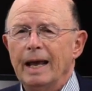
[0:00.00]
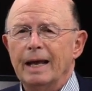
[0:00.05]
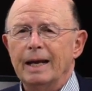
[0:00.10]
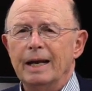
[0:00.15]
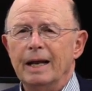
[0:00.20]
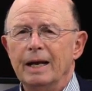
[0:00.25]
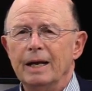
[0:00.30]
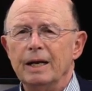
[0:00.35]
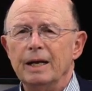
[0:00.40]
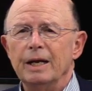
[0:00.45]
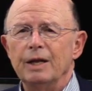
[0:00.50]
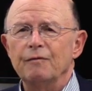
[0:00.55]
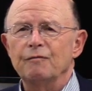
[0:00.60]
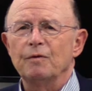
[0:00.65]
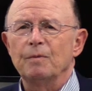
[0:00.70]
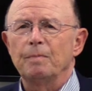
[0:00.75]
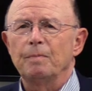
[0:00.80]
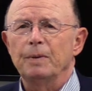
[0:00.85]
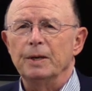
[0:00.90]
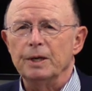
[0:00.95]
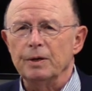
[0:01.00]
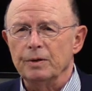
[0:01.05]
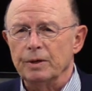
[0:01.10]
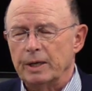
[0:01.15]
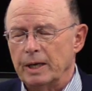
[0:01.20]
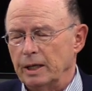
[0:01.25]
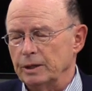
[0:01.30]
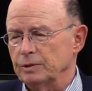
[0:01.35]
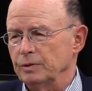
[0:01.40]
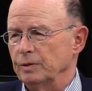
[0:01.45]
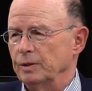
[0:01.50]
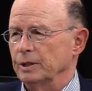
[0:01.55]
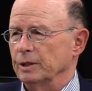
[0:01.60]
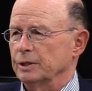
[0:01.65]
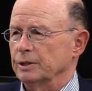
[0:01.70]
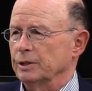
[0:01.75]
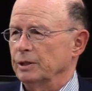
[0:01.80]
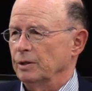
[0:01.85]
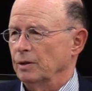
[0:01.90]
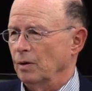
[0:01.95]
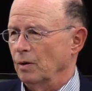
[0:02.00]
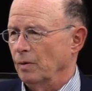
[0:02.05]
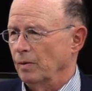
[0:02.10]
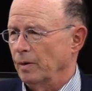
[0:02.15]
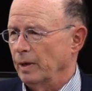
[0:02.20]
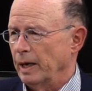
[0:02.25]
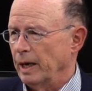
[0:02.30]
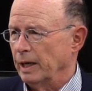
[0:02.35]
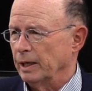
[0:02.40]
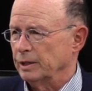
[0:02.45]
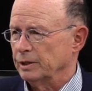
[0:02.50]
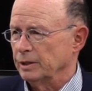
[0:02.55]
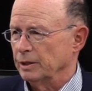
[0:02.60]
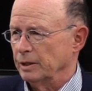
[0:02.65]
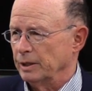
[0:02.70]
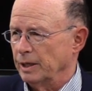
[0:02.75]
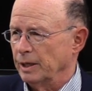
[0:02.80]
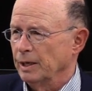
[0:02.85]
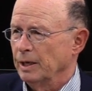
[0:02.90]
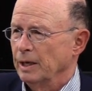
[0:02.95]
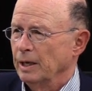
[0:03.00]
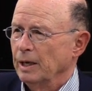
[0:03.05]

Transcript: It had an even bigger contradiction, though, actually,